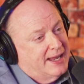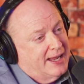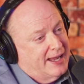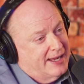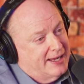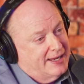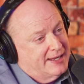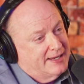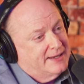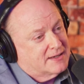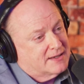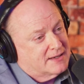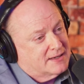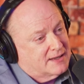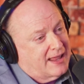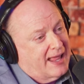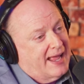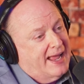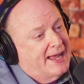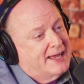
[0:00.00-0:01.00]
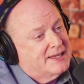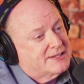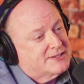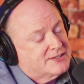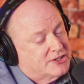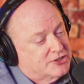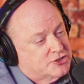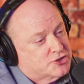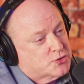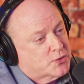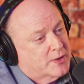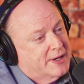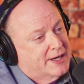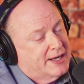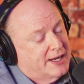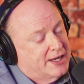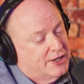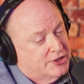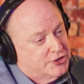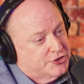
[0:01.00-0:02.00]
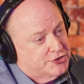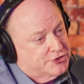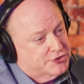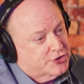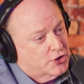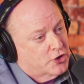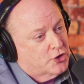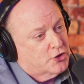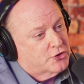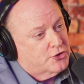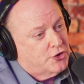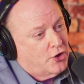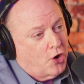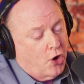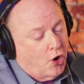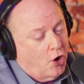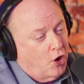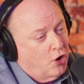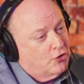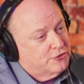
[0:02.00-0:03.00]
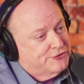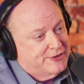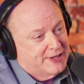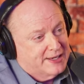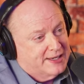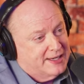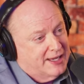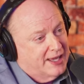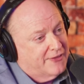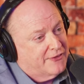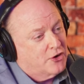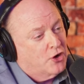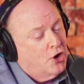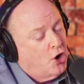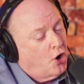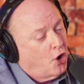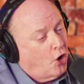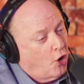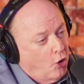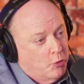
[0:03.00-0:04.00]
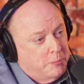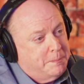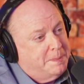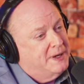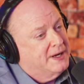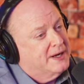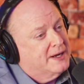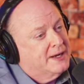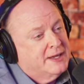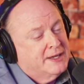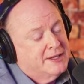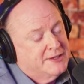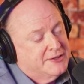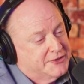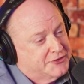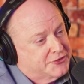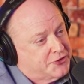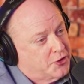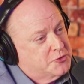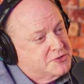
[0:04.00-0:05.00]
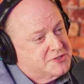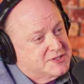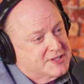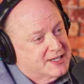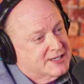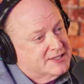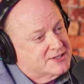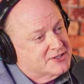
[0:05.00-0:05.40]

a glass, a drink, a dessert all together, hoping that those things